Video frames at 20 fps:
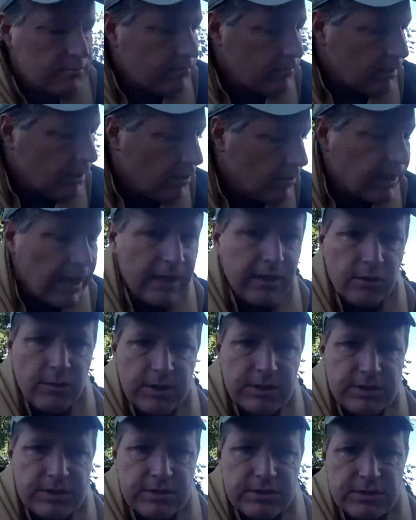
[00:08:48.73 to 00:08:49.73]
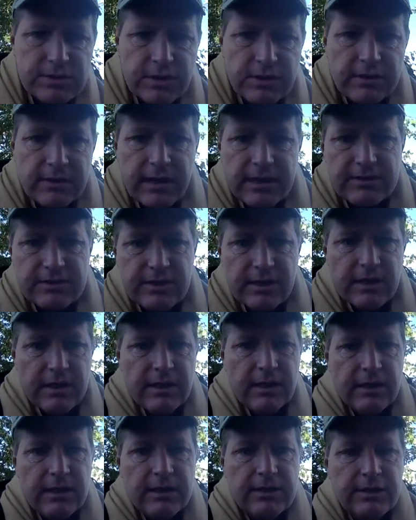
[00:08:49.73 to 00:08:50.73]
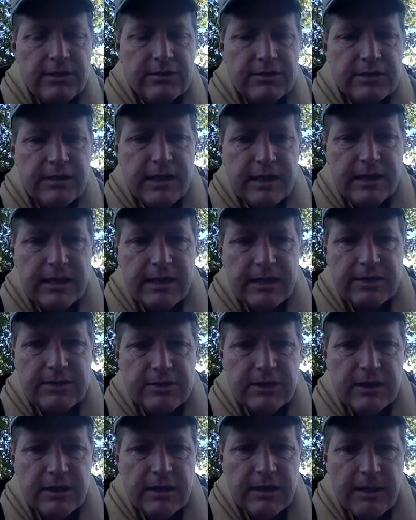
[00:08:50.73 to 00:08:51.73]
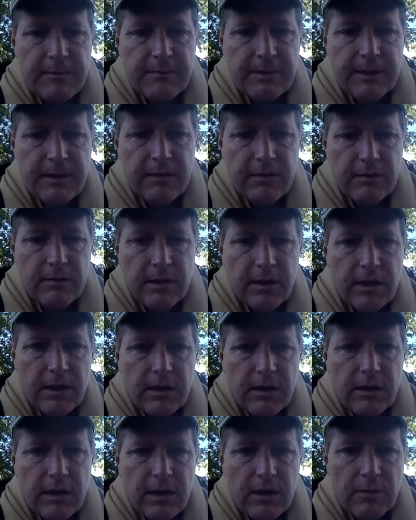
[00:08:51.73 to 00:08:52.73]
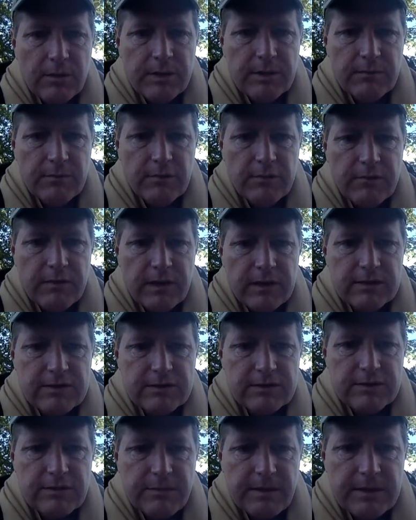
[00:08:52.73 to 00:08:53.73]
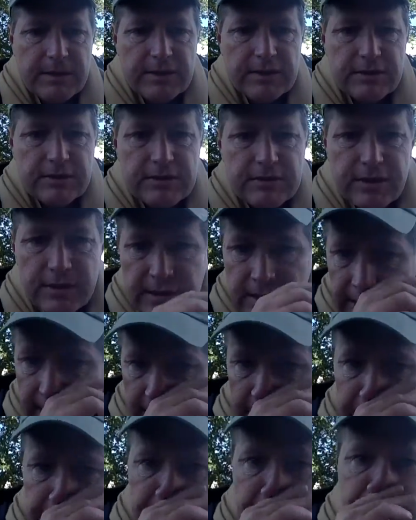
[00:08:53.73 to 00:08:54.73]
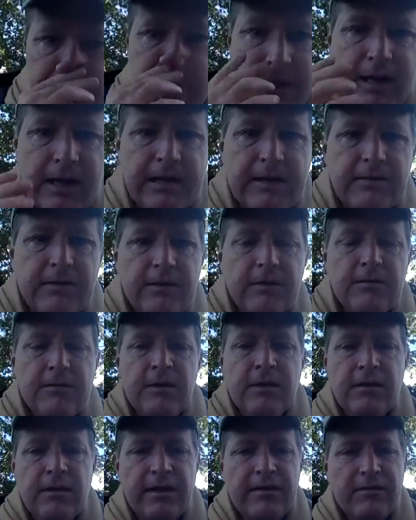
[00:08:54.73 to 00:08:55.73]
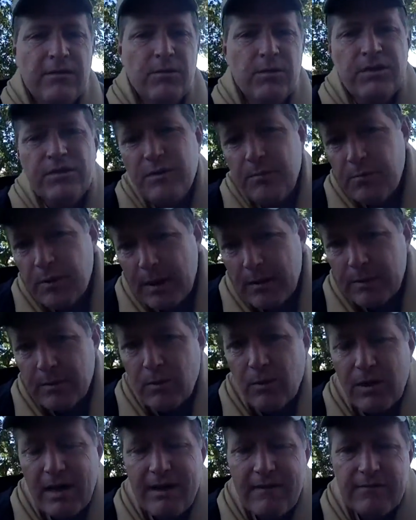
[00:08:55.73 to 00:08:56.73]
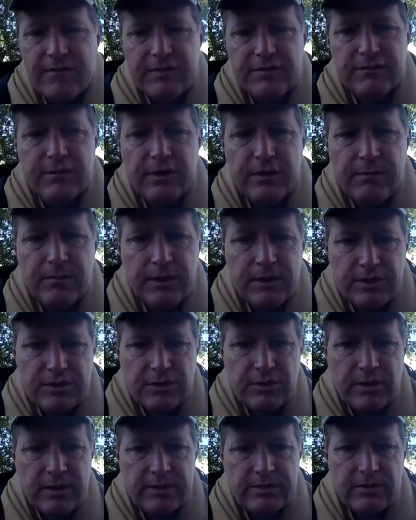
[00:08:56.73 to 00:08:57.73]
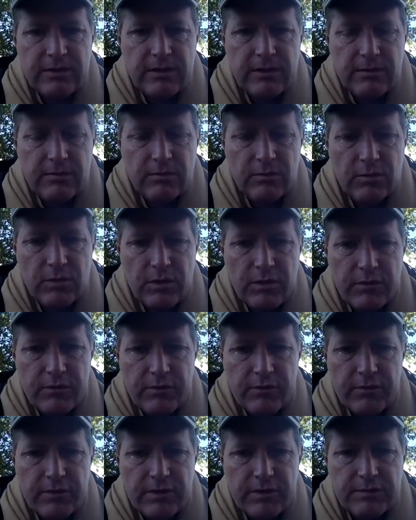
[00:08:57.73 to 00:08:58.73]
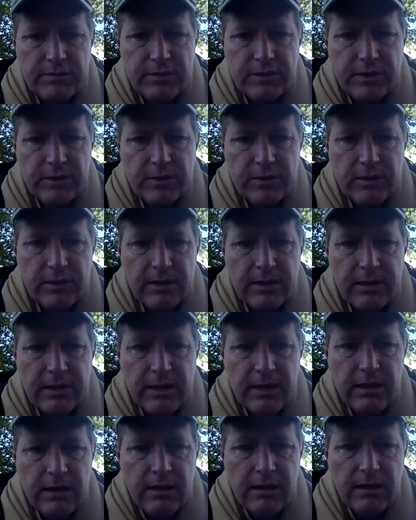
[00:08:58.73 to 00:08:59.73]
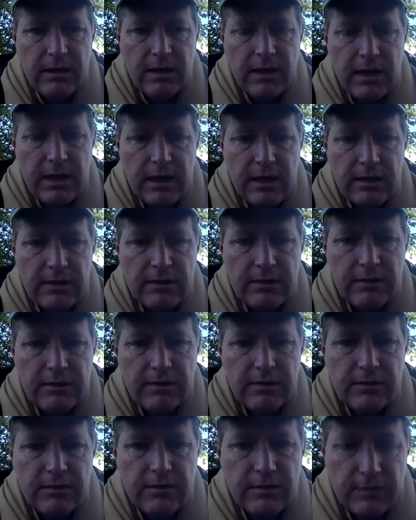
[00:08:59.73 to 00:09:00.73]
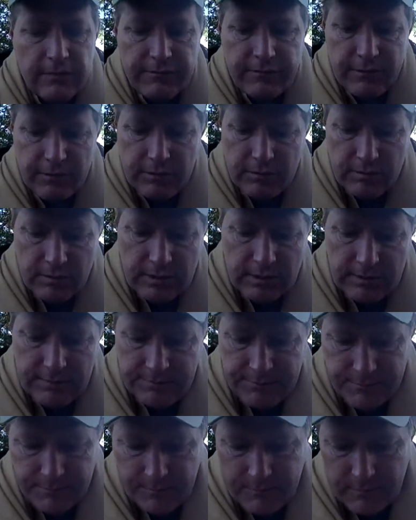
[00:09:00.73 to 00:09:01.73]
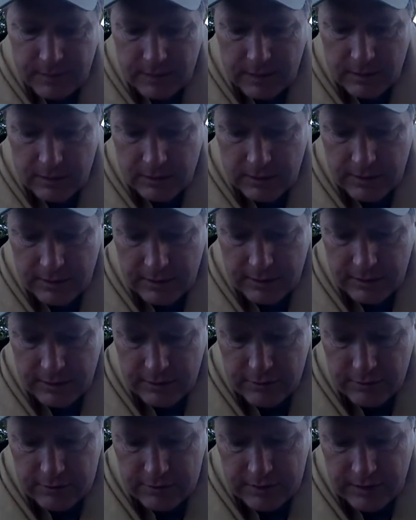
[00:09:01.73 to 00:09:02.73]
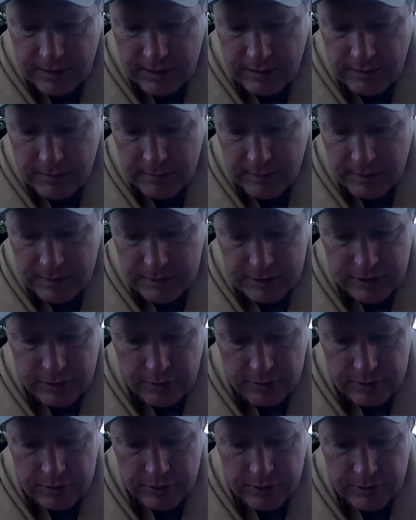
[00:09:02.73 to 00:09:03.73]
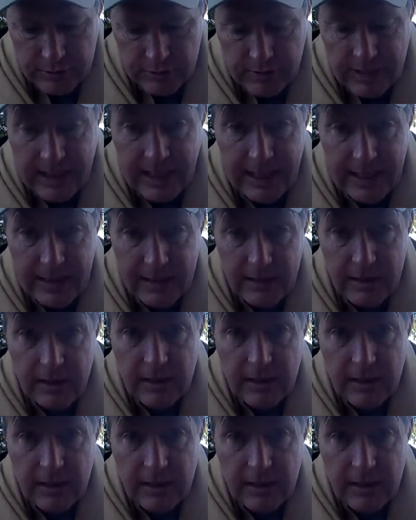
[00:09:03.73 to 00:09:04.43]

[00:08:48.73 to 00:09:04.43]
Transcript: Okay, questions on dates, years, and decades, you let me know. We move on to dimensions to indicate depth, height, length, and width. You probably won't have this very much, so we'll go through these pretty quickly. If you look in your style book, it shows you, again,